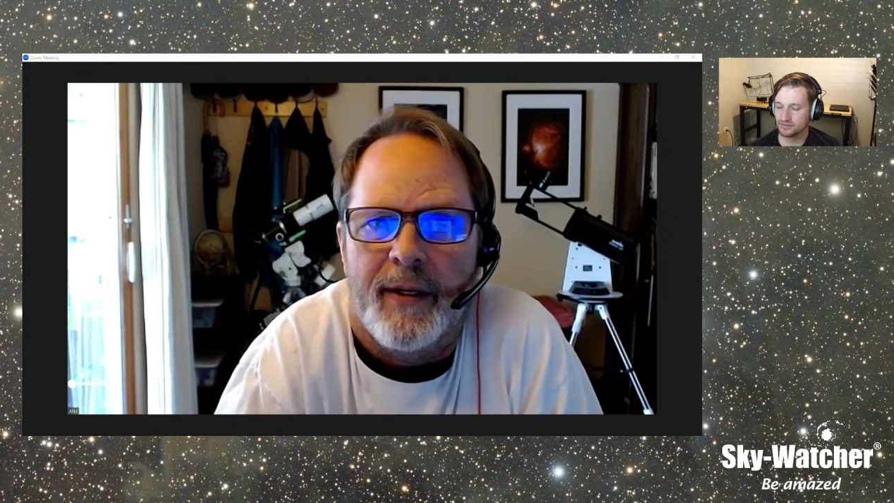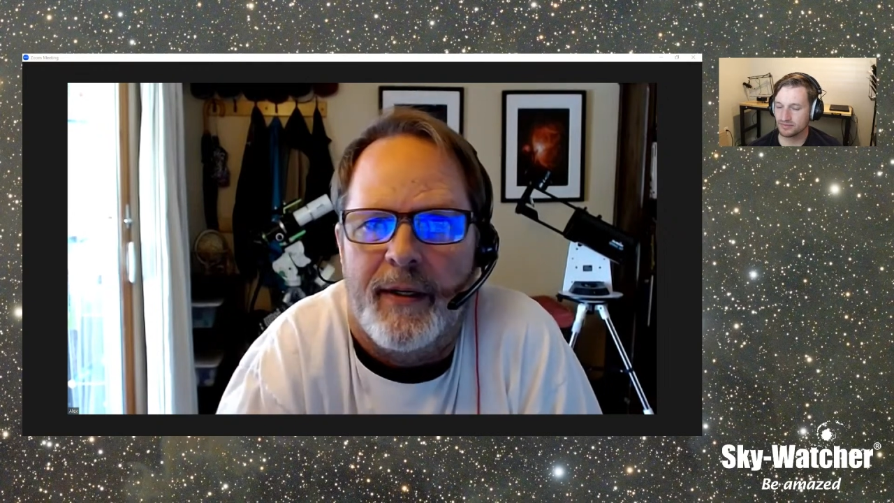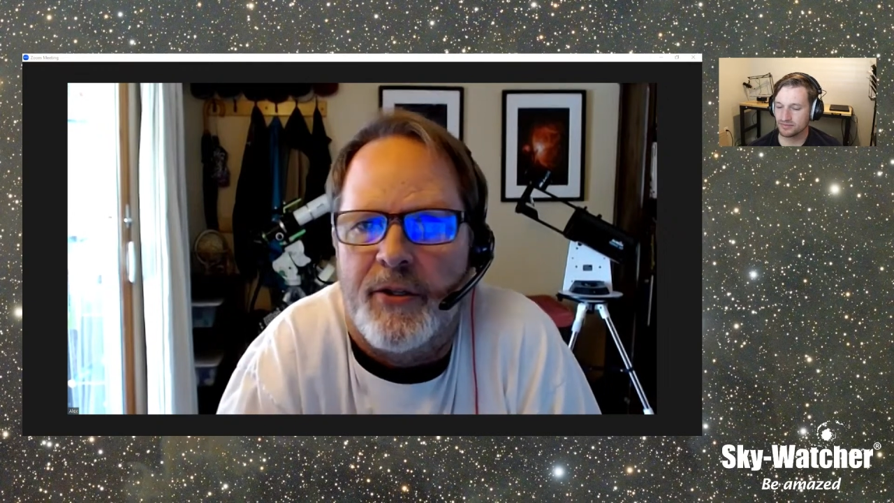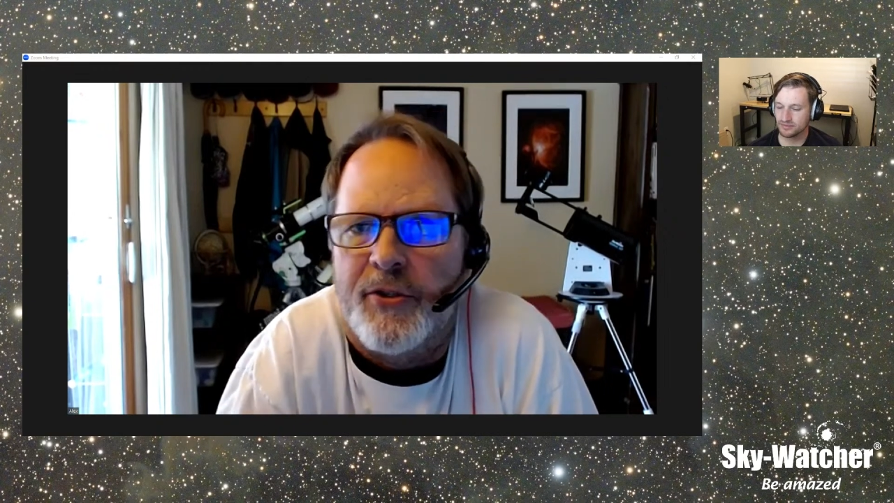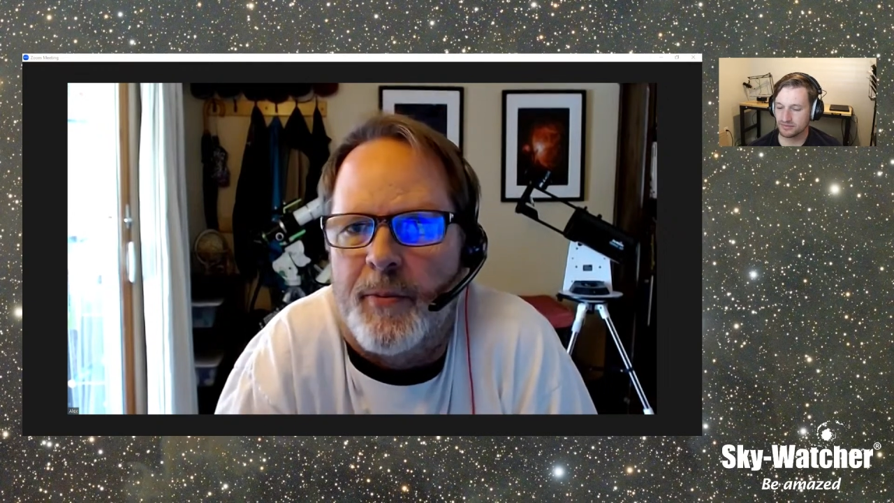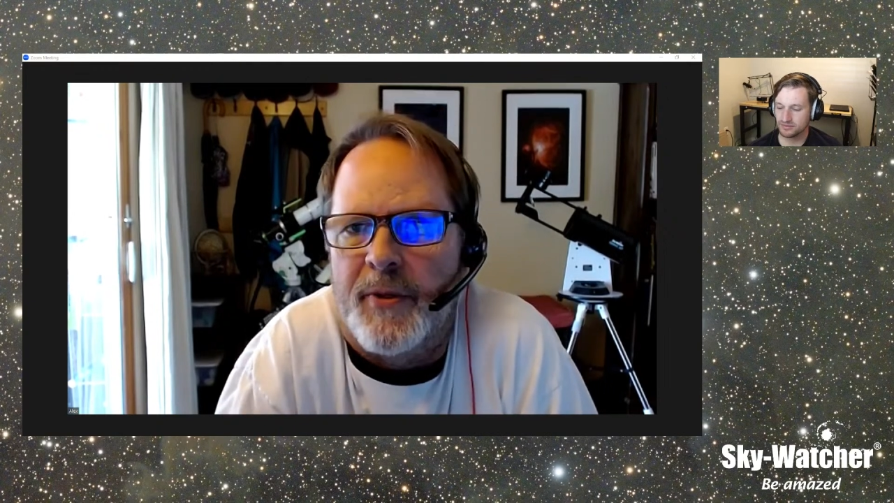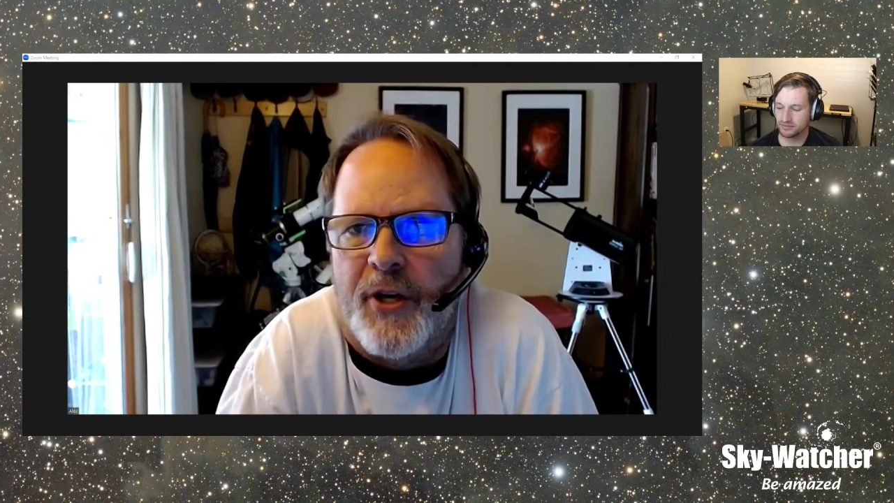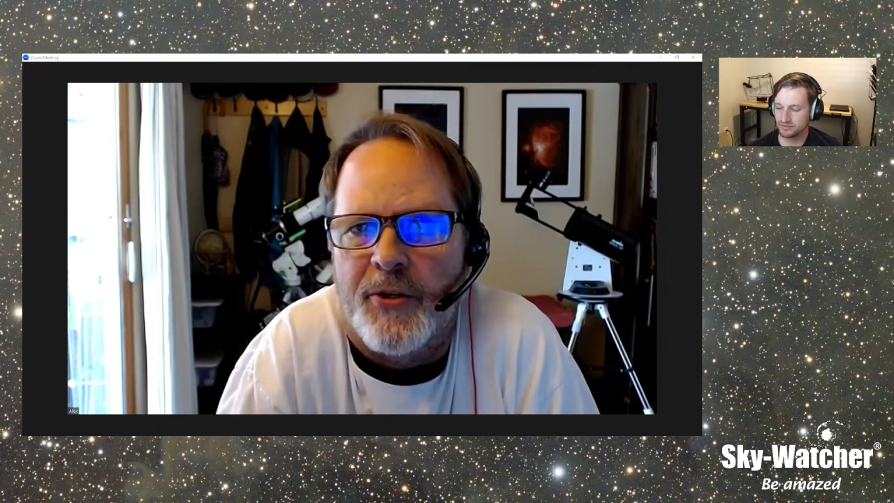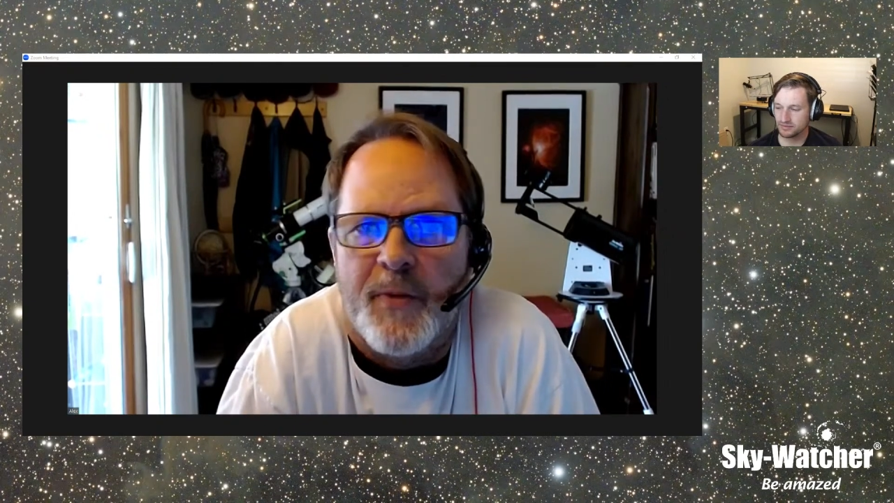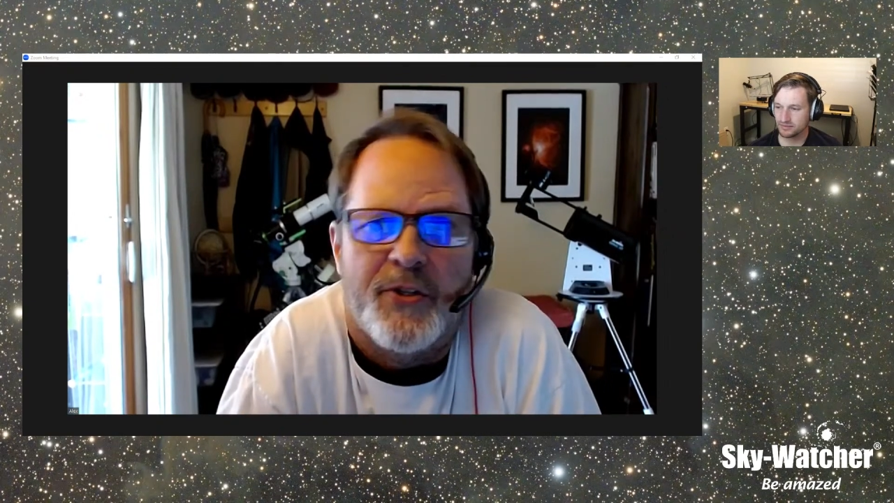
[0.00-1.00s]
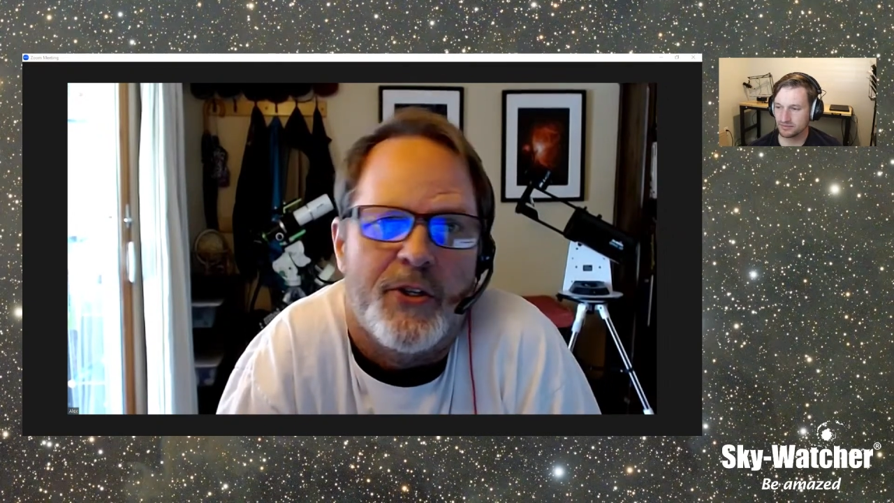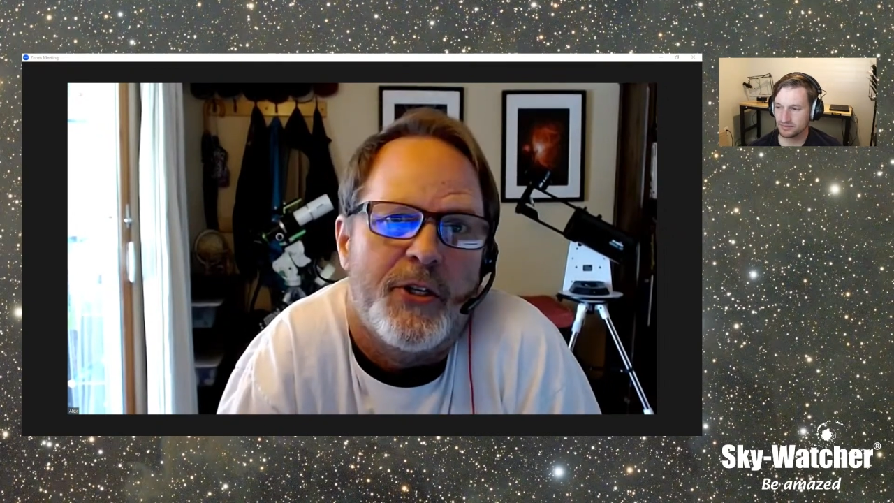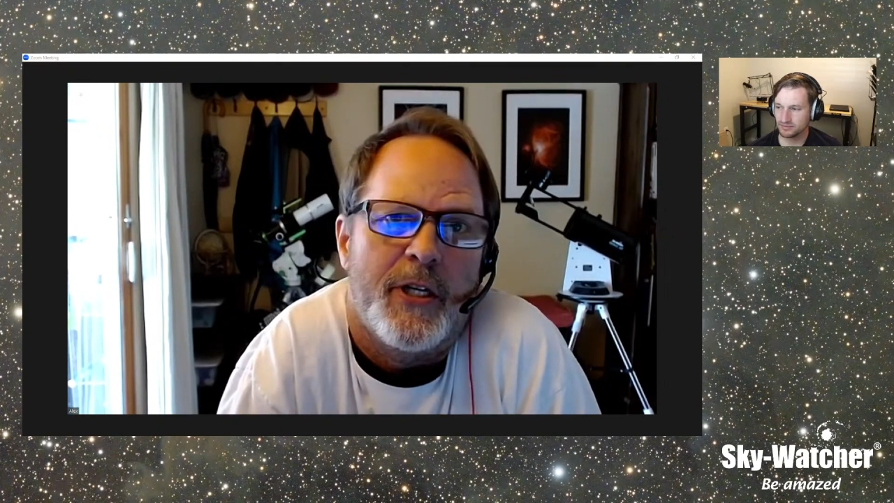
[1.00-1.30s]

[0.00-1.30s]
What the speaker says: and there's some adjustments that you